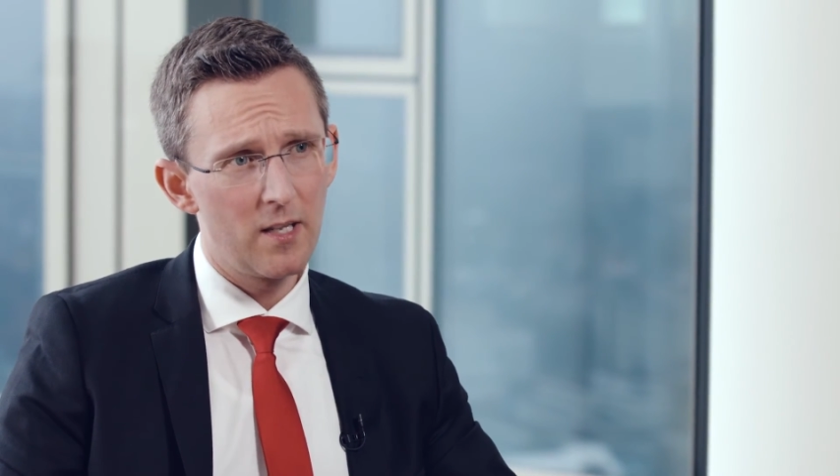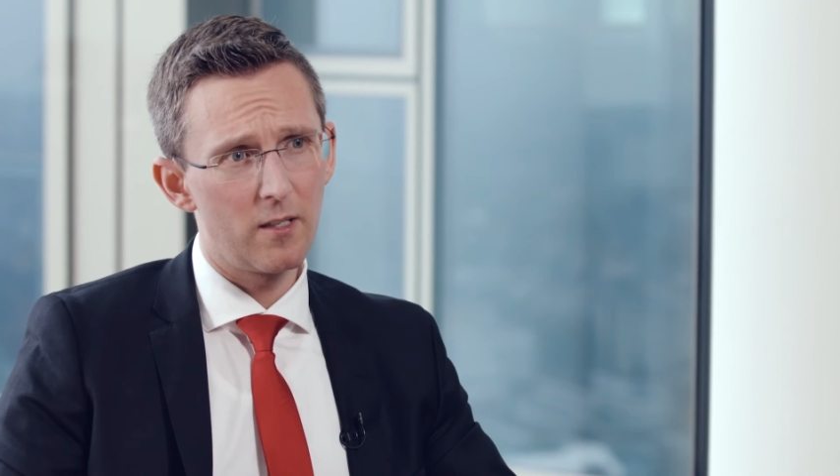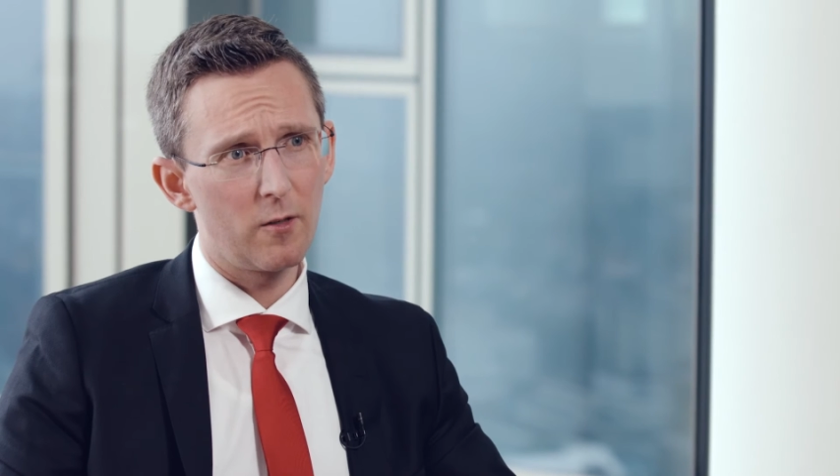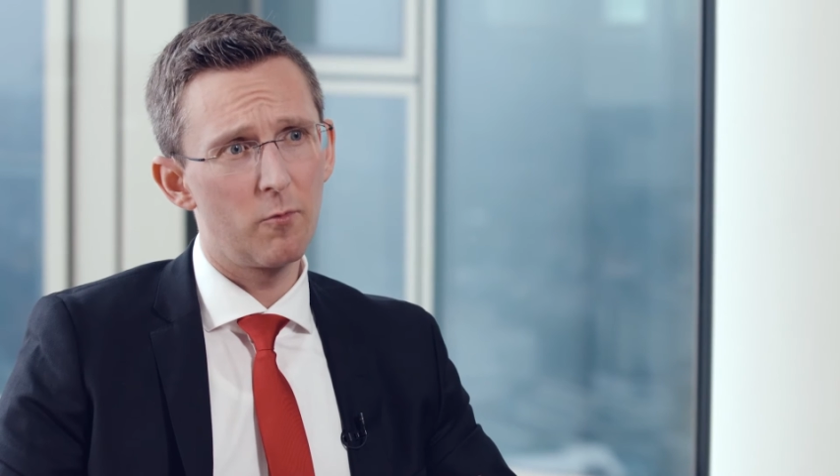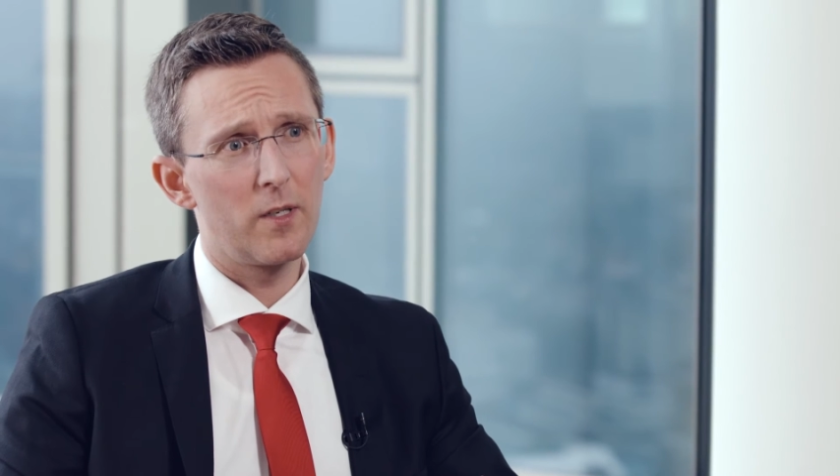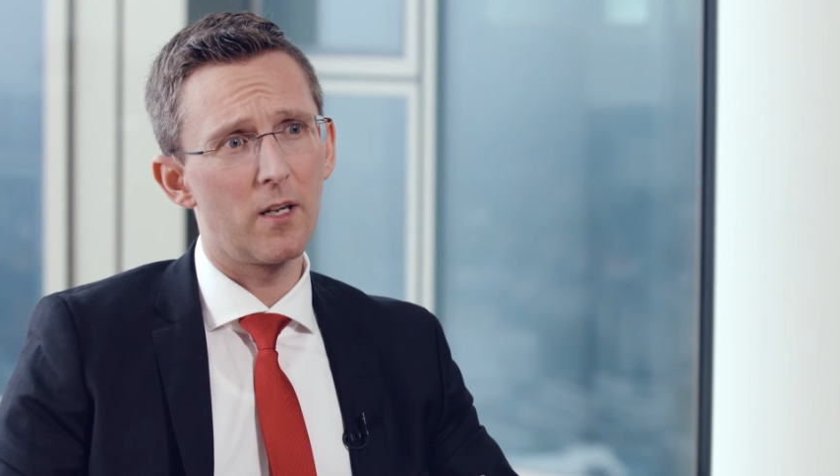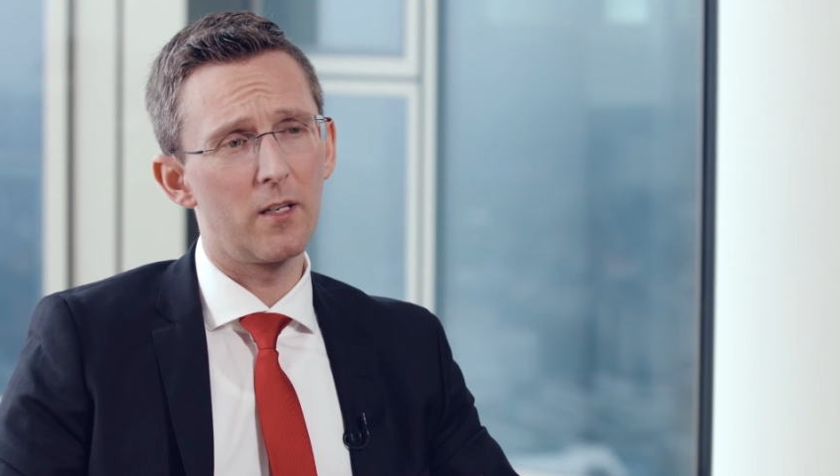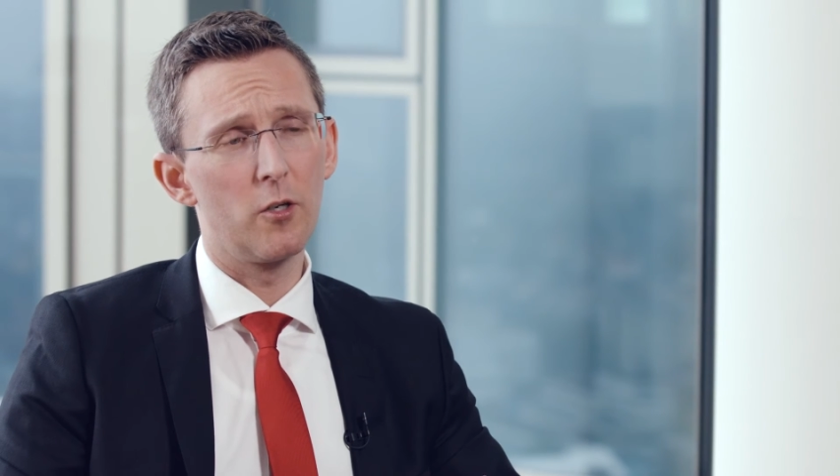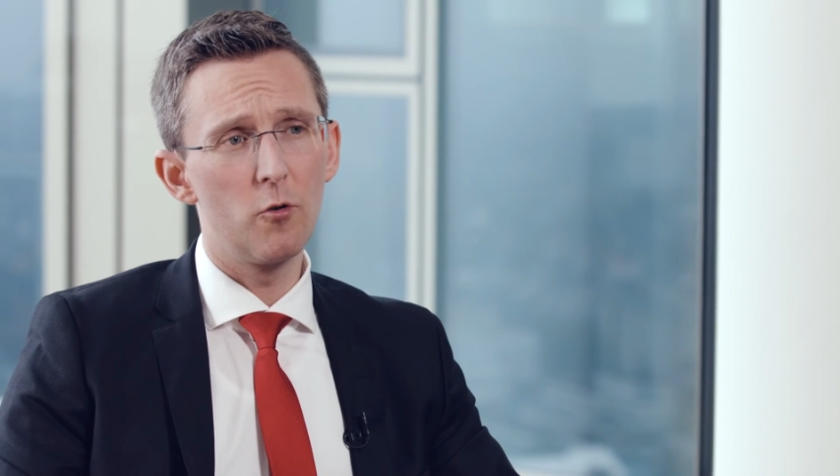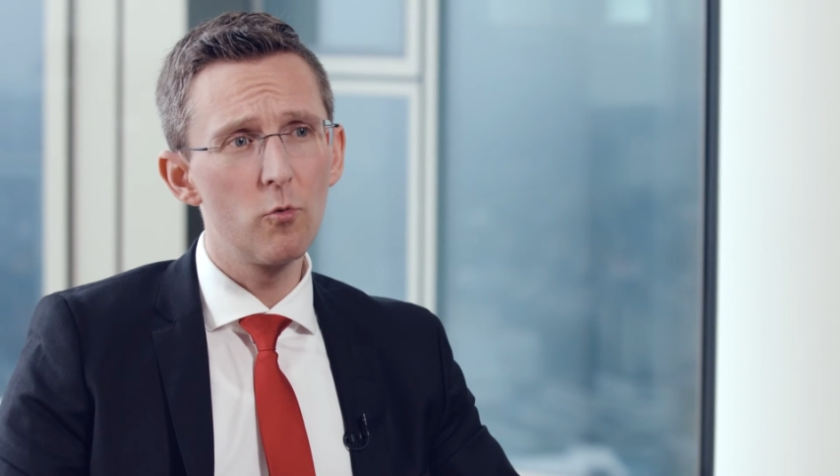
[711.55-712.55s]
that we
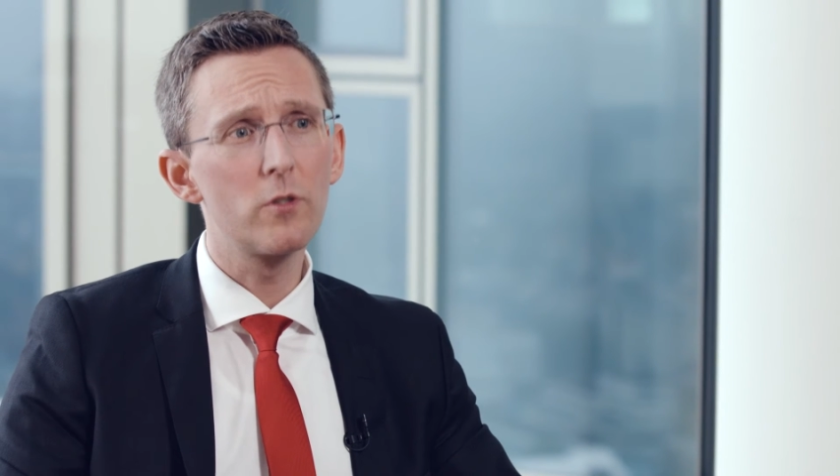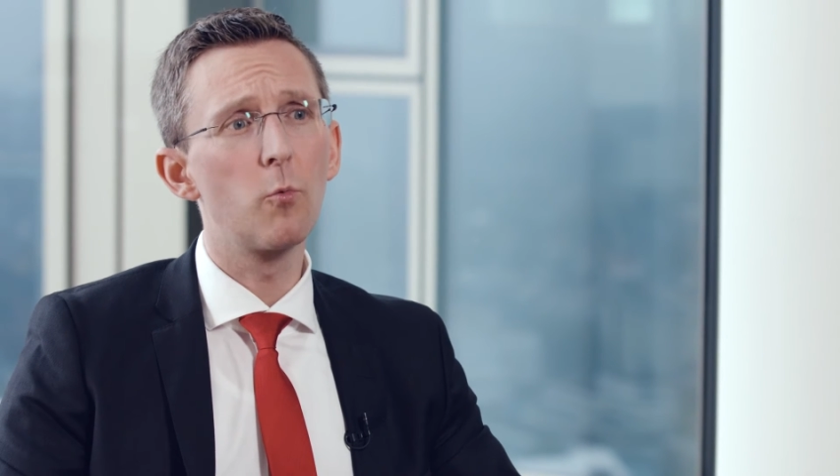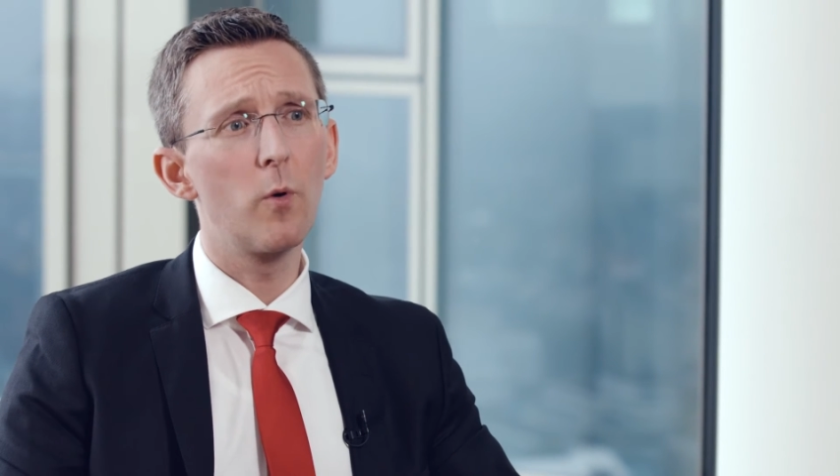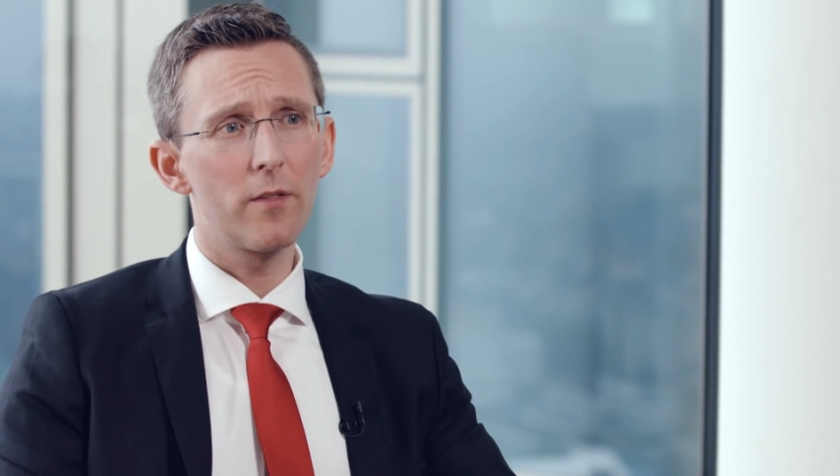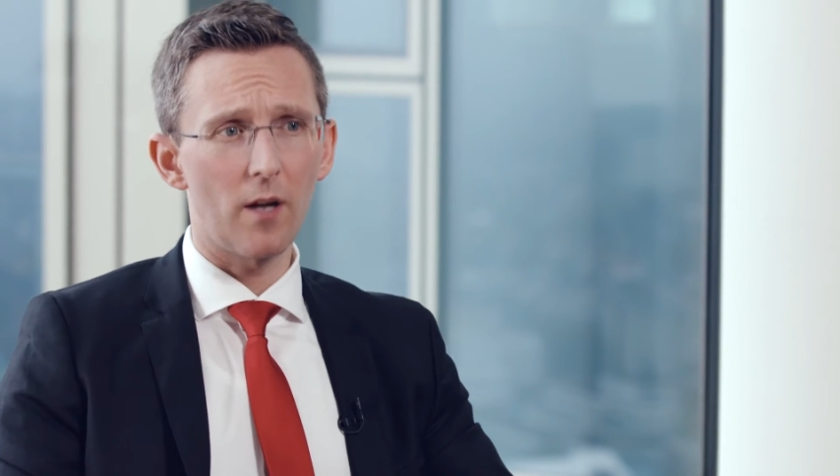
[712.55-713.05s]
can use with